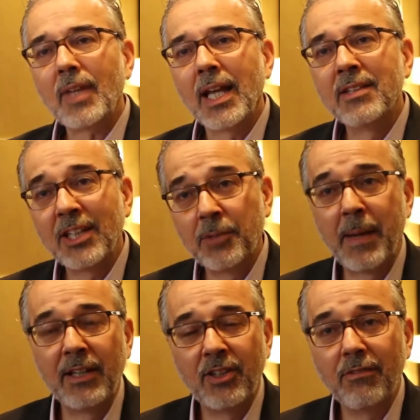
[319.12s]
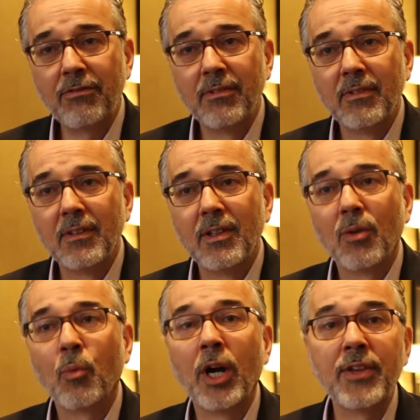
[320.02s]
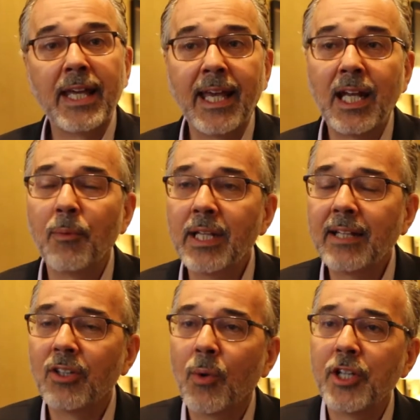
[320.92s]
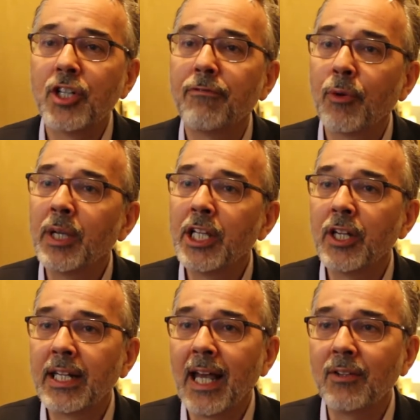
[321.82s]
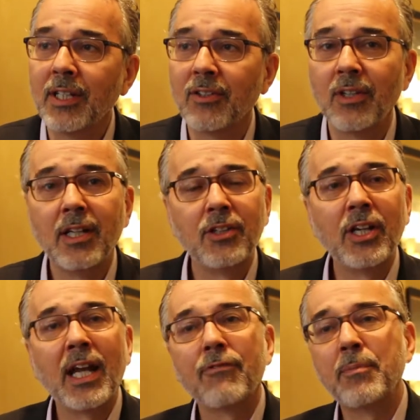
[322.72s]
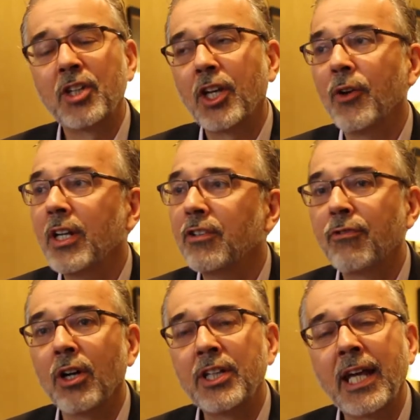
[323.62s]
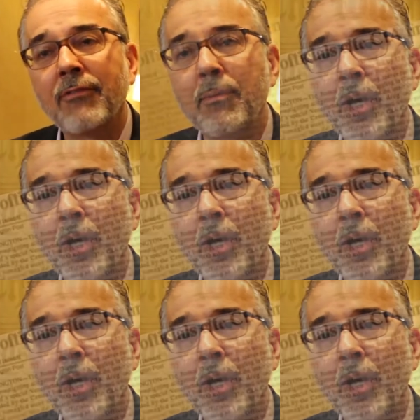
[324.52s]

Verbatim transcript: it's expensive. Where they get it? Well, that's a question for really good accountants. Do you get it from securities fraud? Do you get it from